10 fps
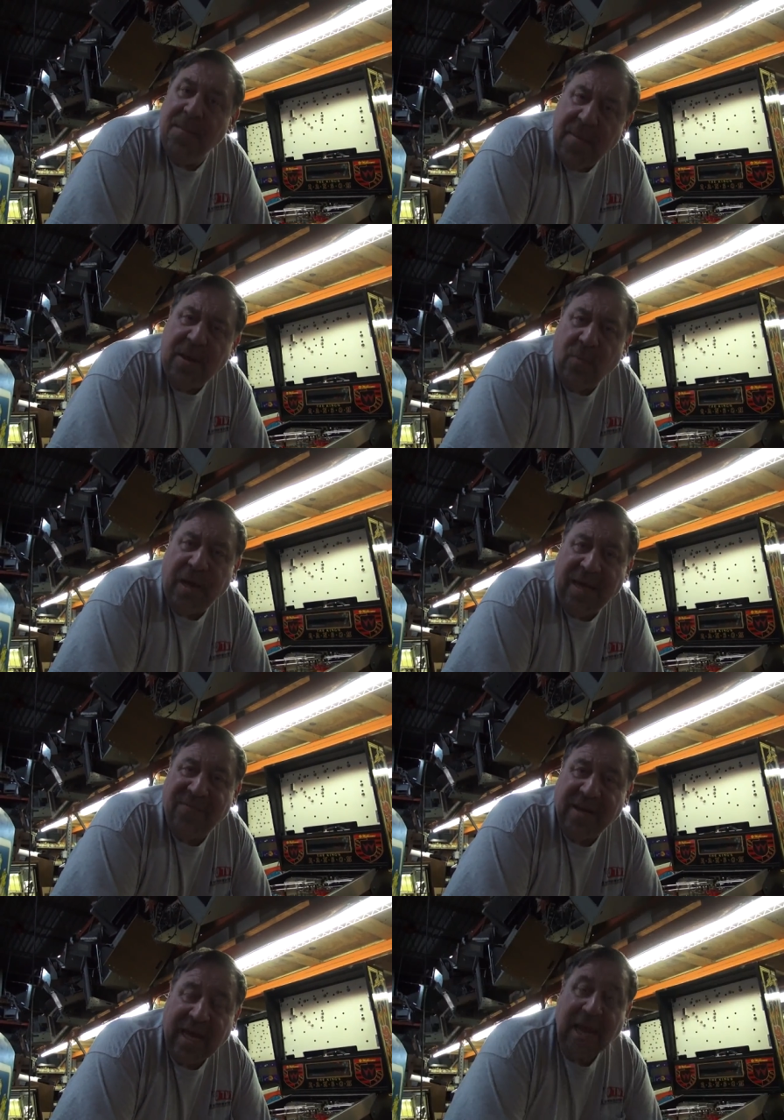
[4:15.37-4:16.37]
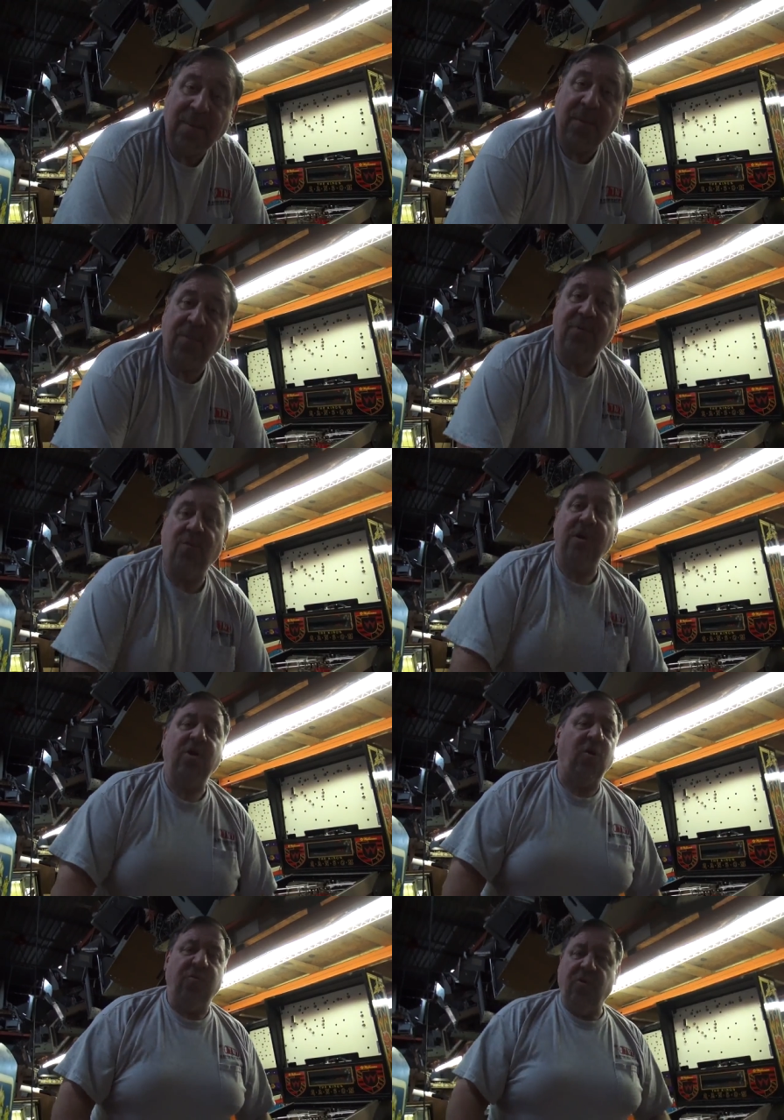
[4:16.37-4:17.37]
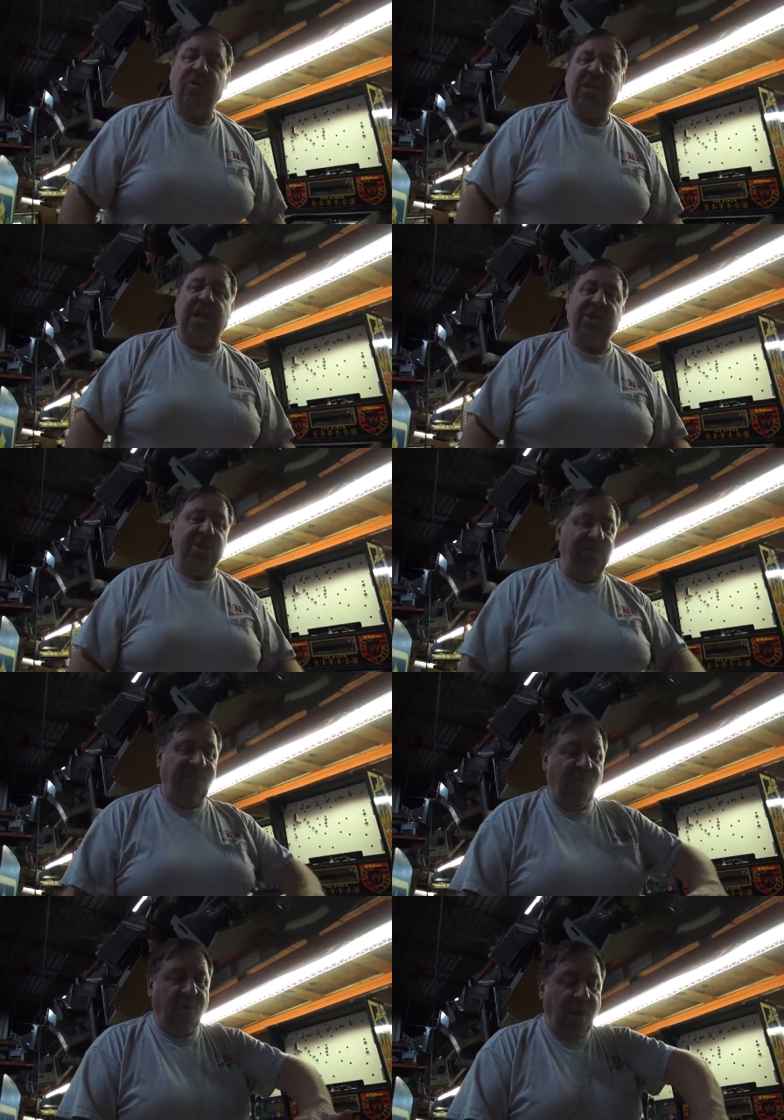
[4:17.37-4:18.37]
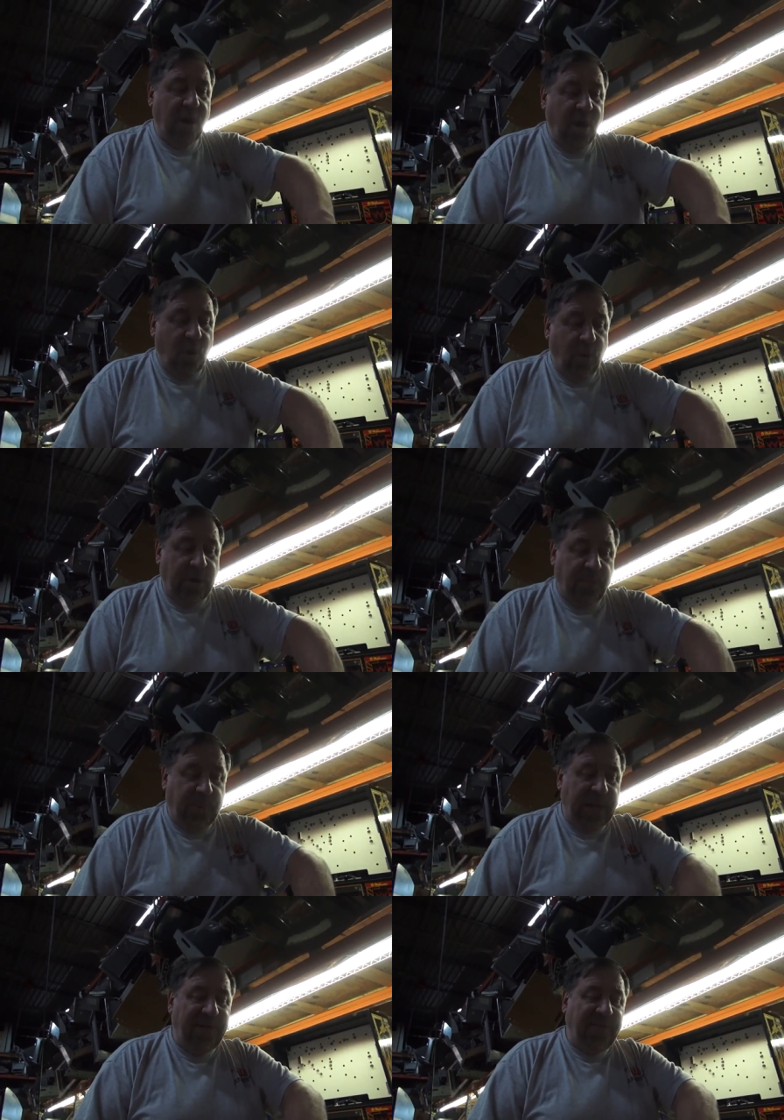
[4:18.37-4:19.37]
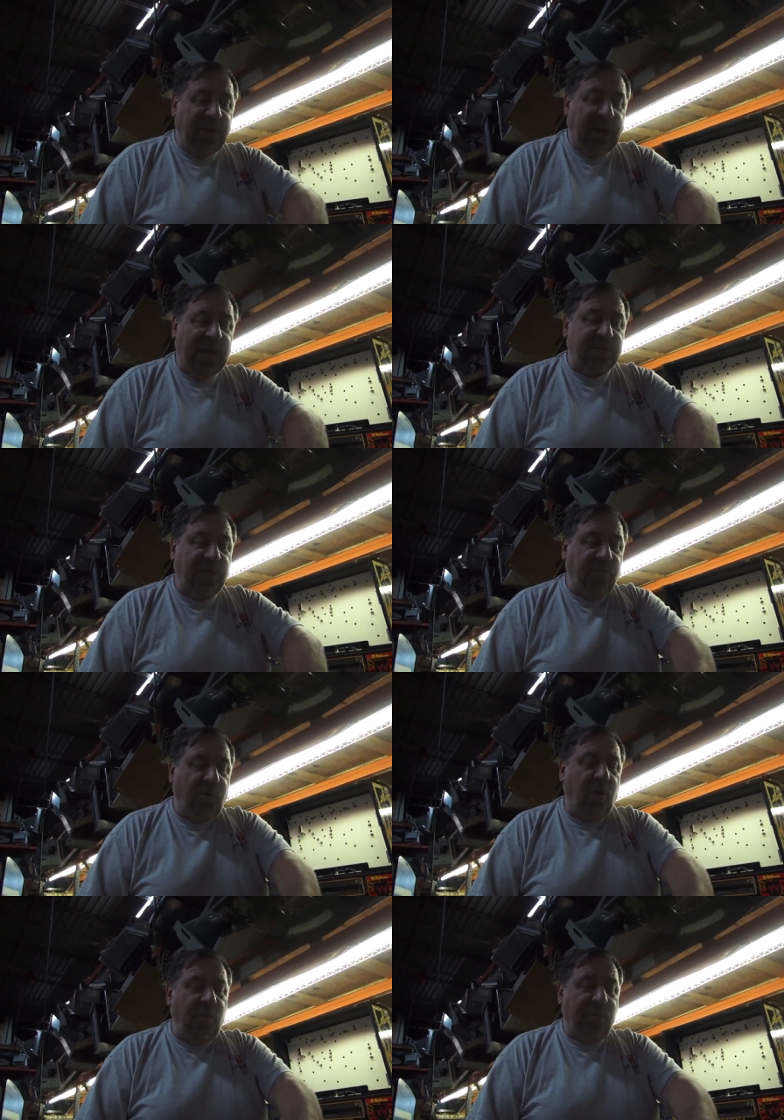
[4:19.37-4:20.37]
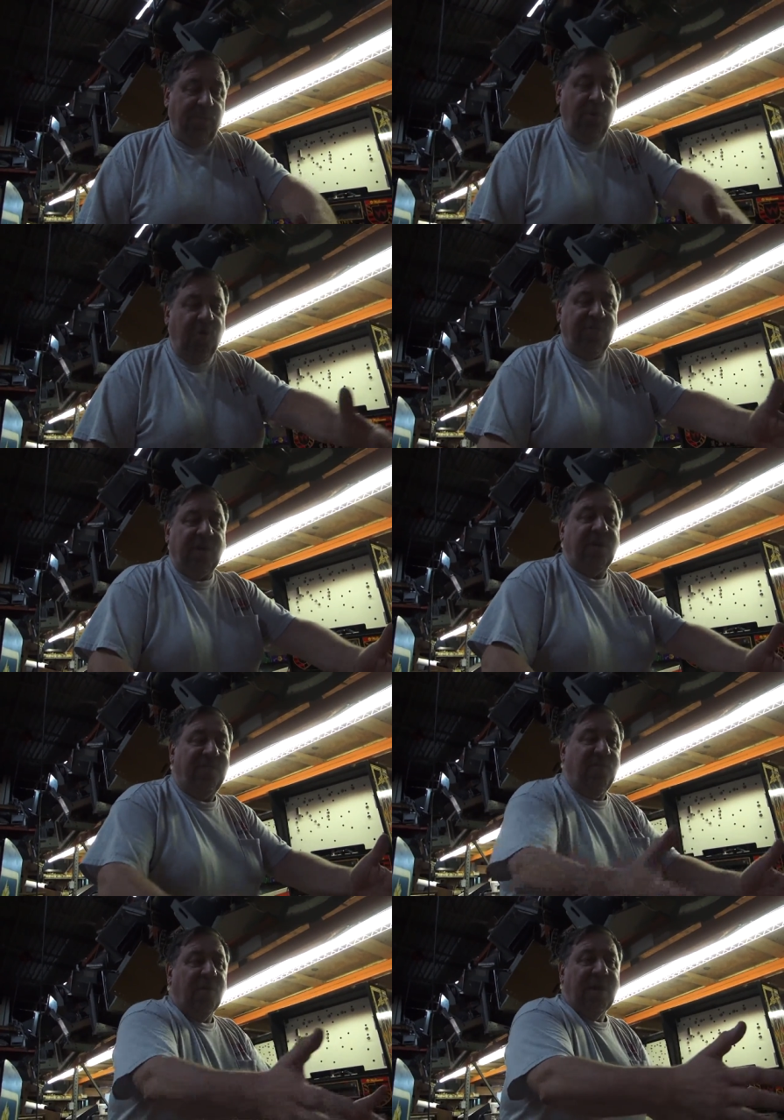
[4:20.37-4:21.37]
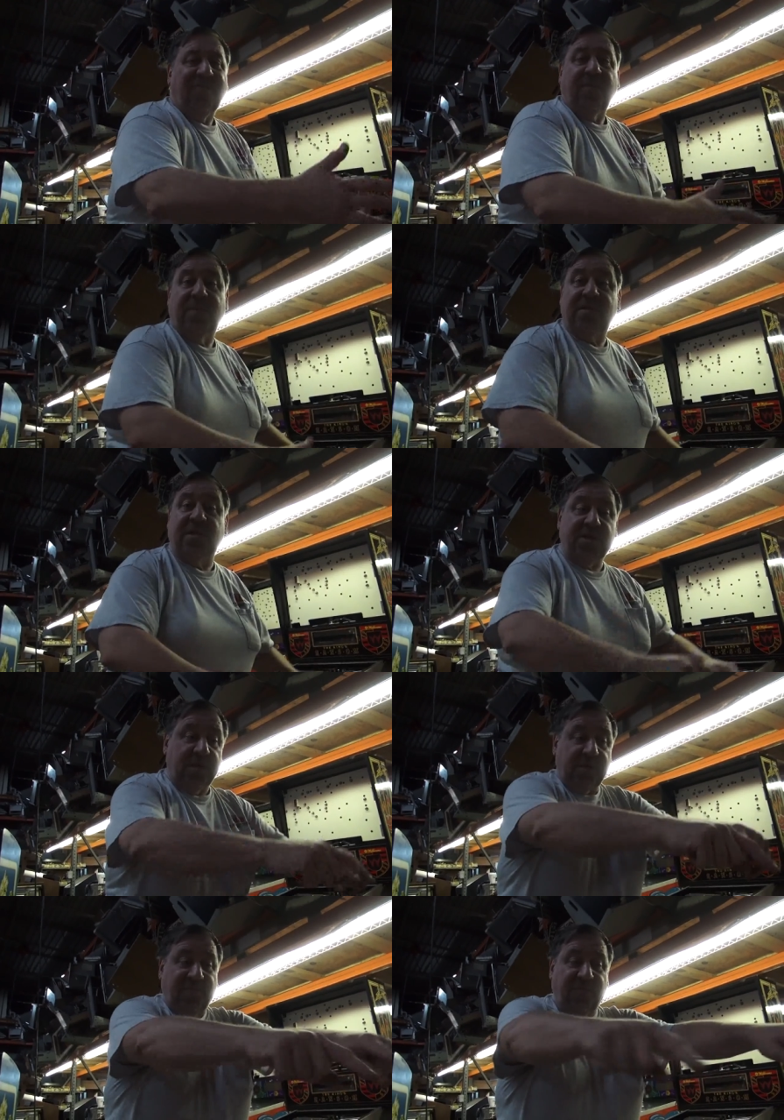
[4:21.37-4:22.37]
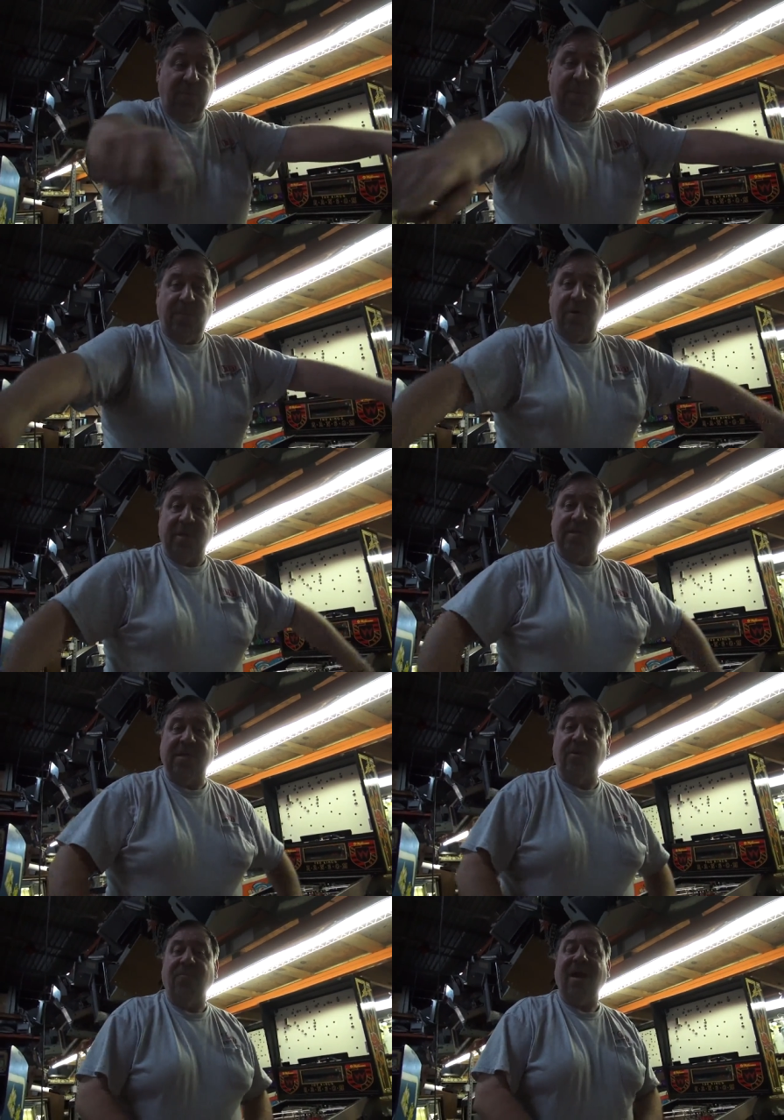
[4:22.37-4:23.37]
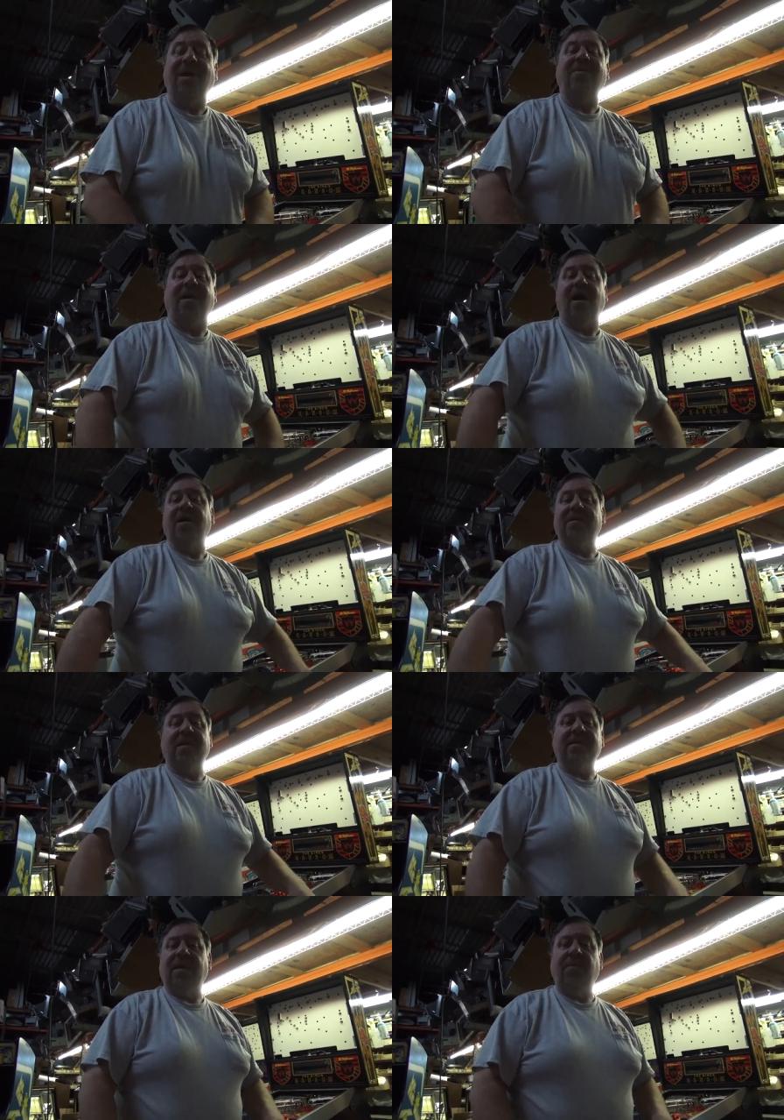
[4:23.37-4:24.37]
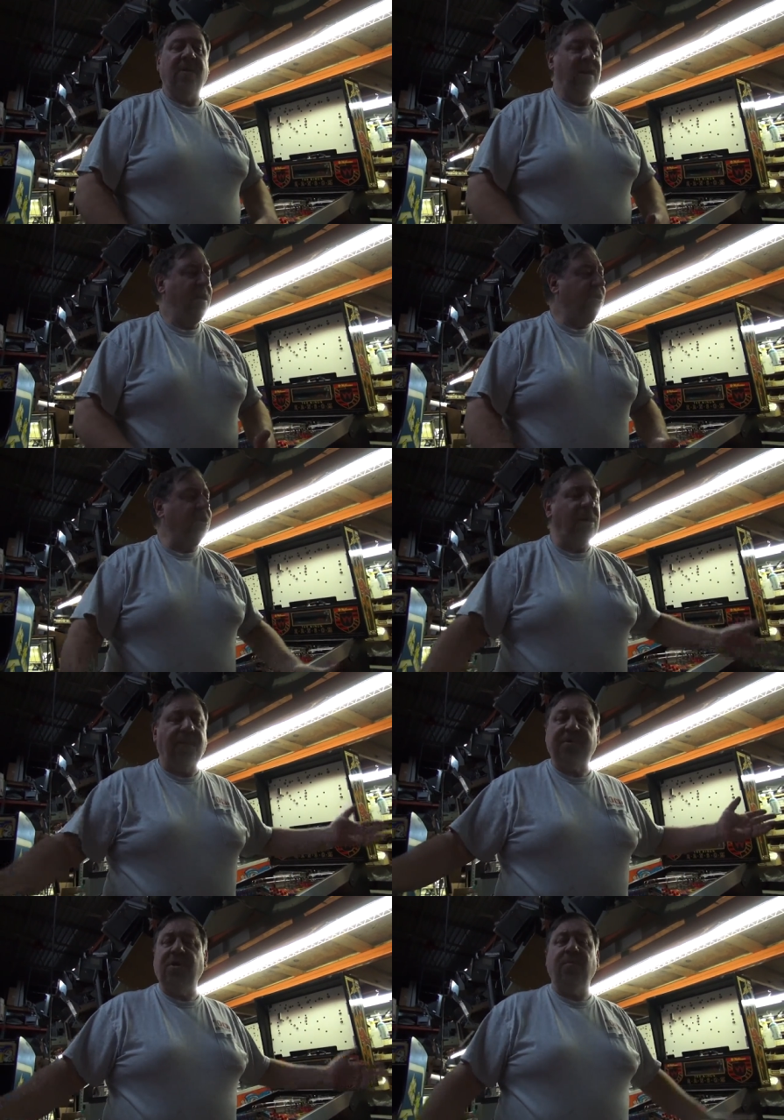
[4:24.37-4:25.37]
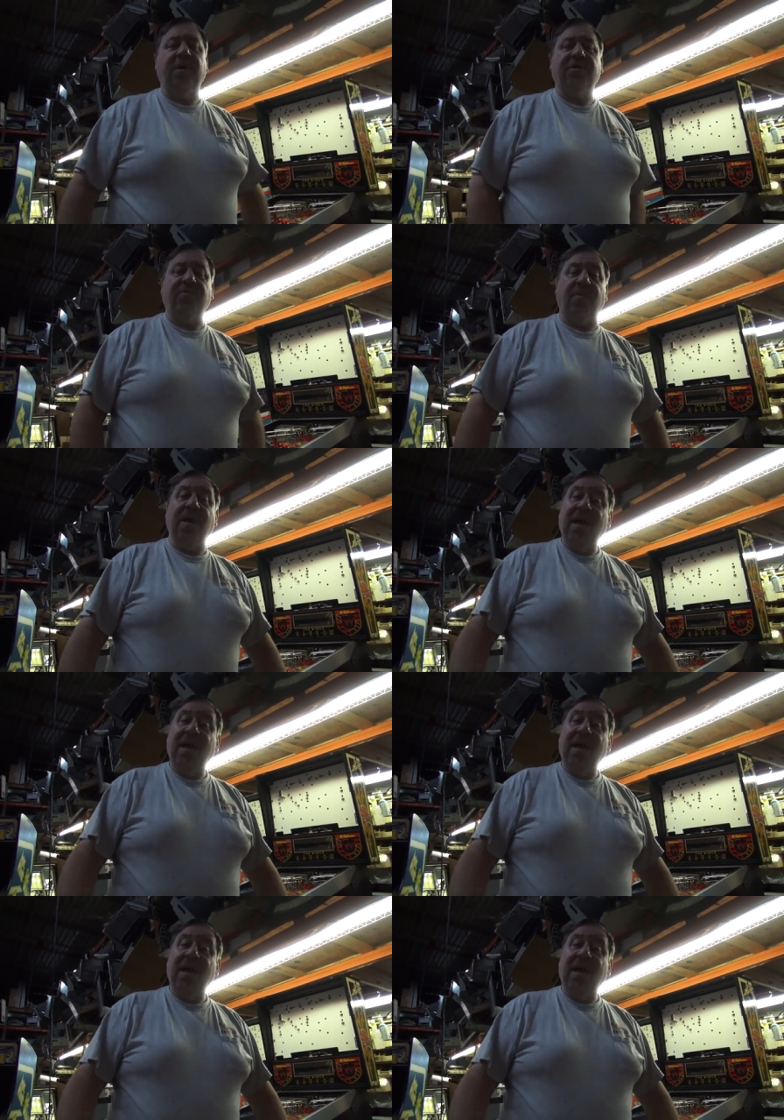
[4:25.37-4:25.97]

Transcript: Midway even came up with one called Rotation 4, where the playfield actually roll, moved into four different positions so four people could sit around the cocktail table. Took up too much room.